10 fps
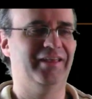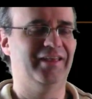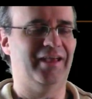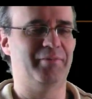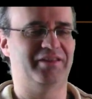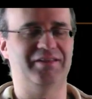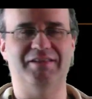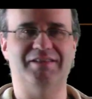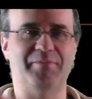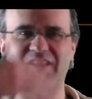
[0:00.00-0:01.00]

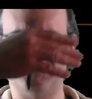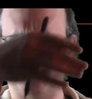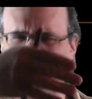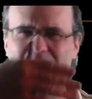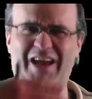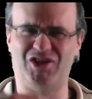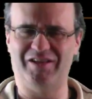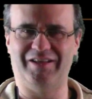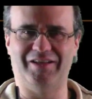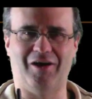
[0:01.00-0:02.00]
it's a bit easier to imagine
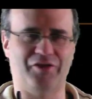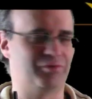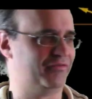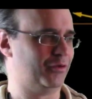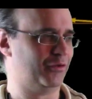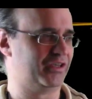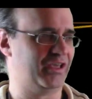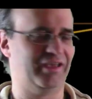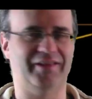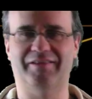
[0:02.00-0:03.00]
in R3 if you're
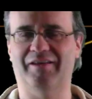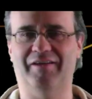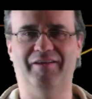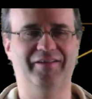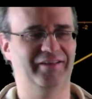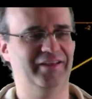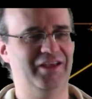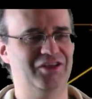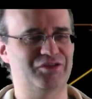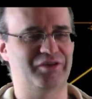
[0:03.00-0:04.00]
looking at
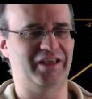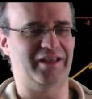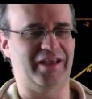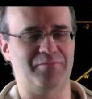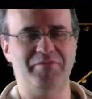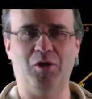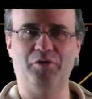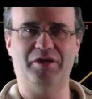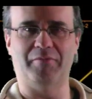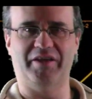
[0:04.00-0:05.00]
just looking at me
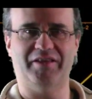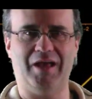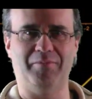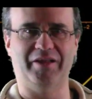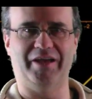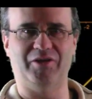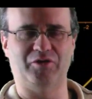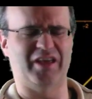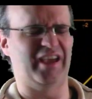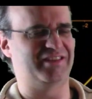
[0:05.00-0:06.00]
holding my tablet.
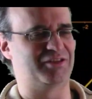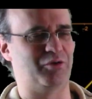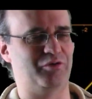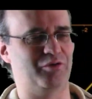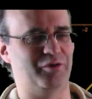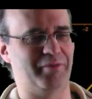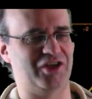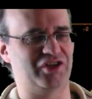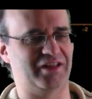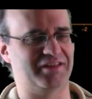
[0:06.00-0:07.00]
Okay, so you
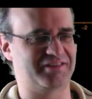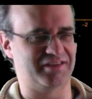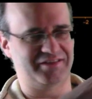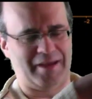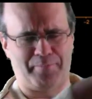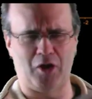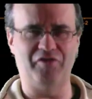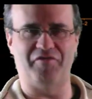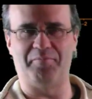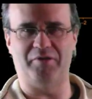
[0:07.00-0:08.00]
imagine that this is part
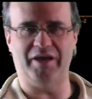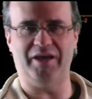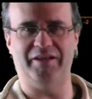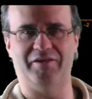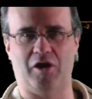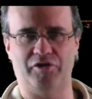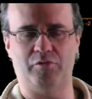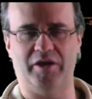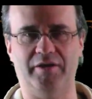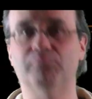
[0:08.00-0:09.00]
of a plane in
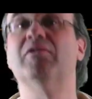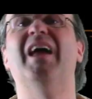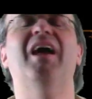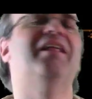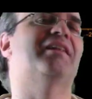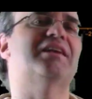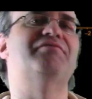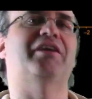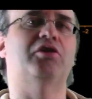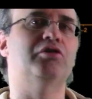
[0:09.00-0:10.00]
R3 that has
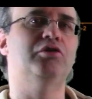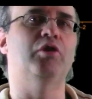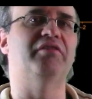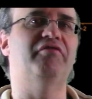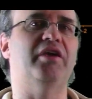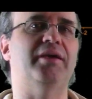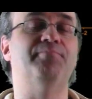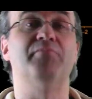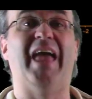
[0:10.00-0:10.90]
vector u and v.